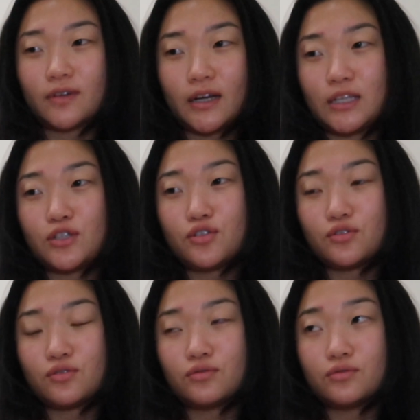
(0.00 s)
ready
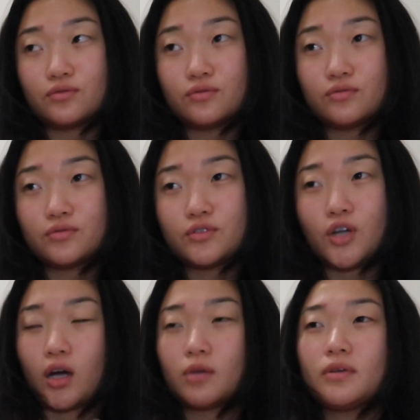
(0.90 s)
to
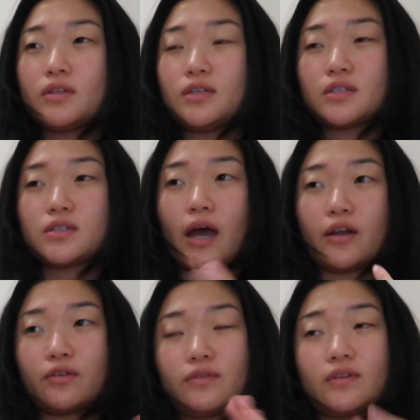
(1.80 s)
talk about this, because I
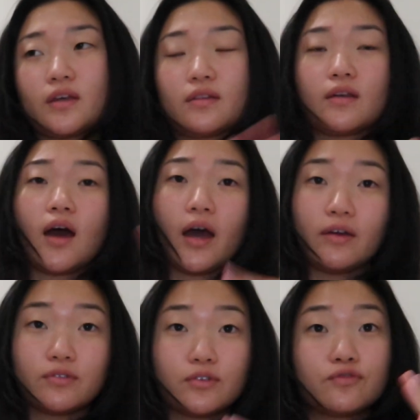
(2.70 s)
don't even think that
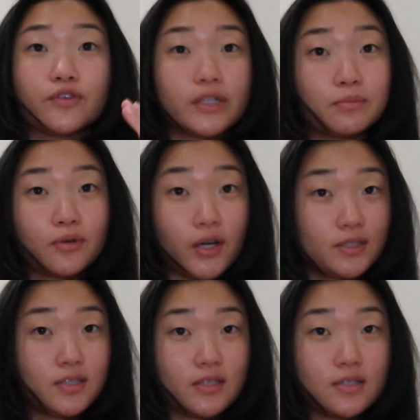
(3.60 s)
I've fully
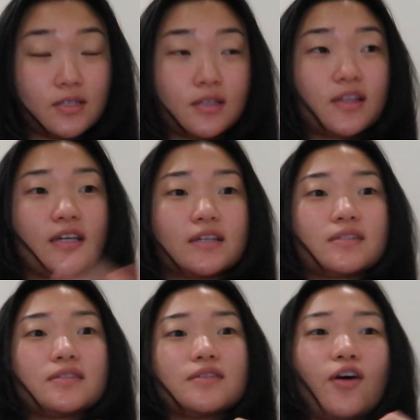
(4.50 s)
processed
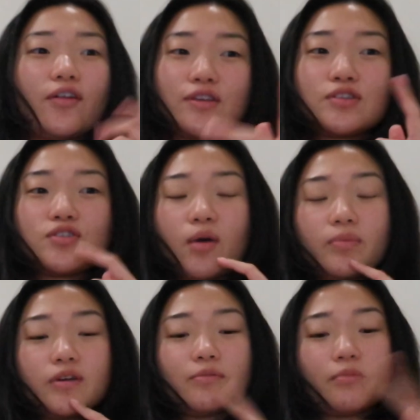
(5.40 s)
things on this
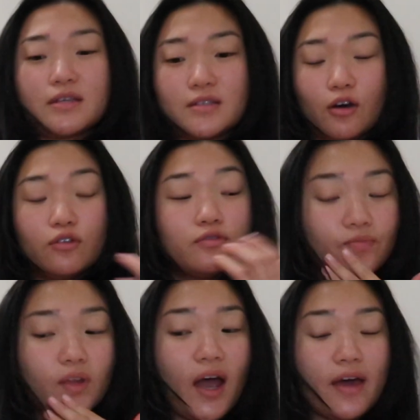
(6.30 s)
topic myself.
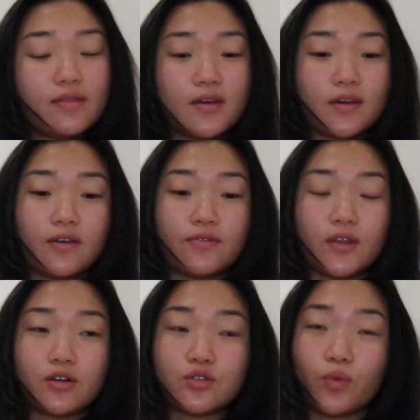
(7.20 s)
I think if
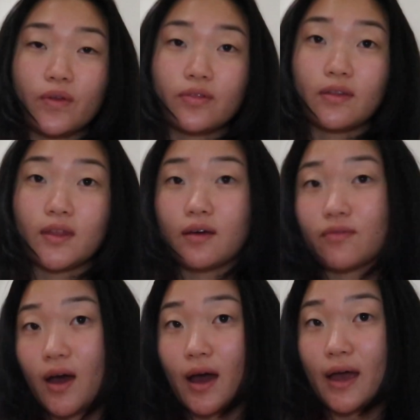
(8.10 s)
there's one thing that
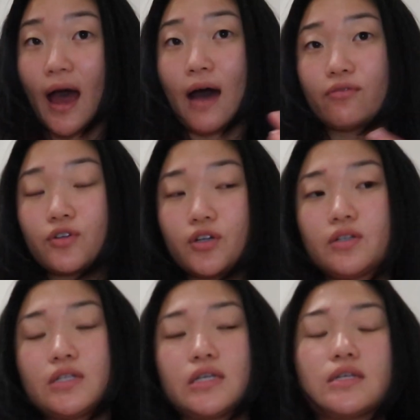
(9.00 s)
I have
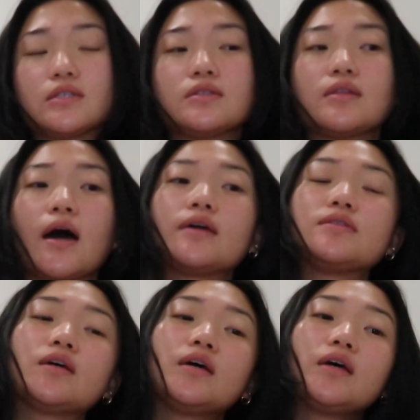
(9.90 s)
learned is
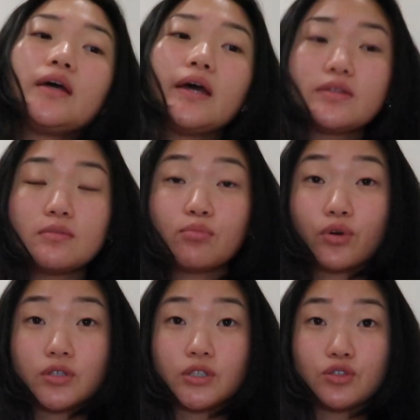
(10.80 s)
that it's
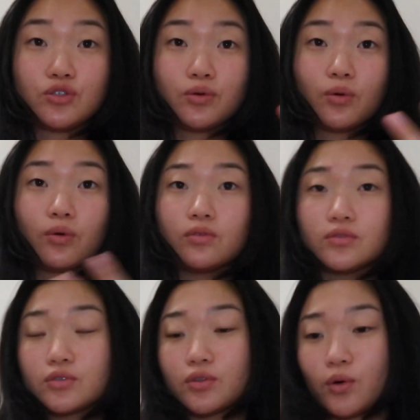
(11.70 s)
important to
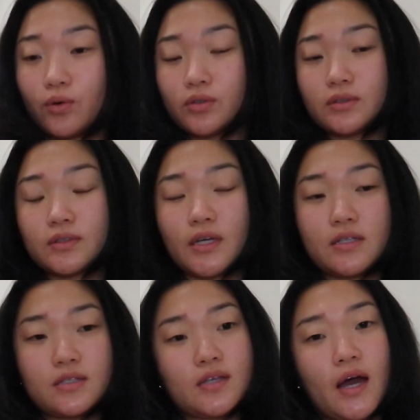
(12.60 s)
hold goals and
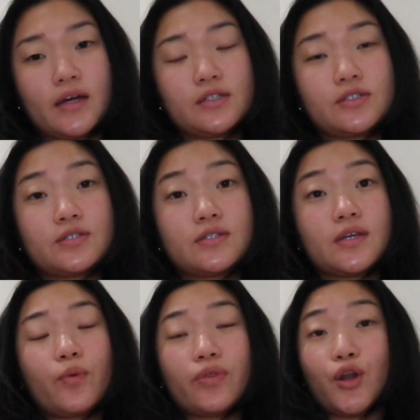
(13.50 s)
desires
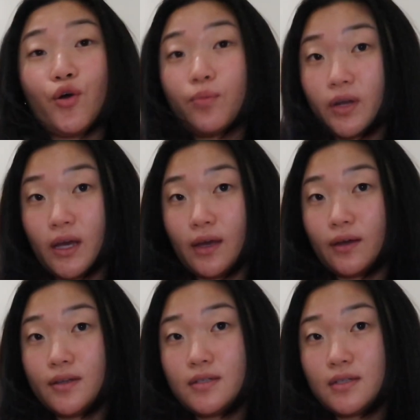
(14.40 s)
with an open
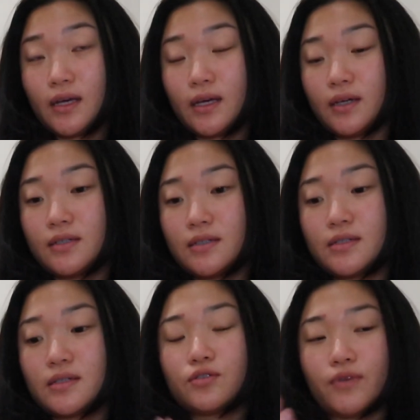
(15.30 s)
hand and
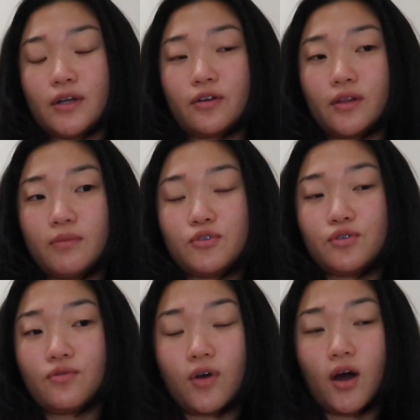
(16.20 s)
surrender them
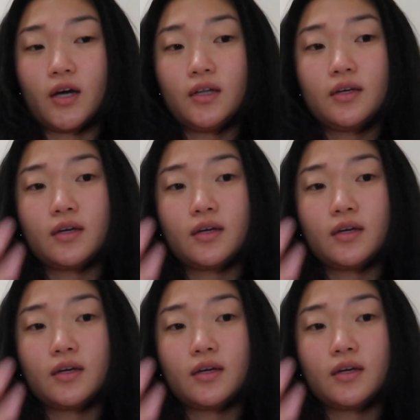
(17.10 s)
to God.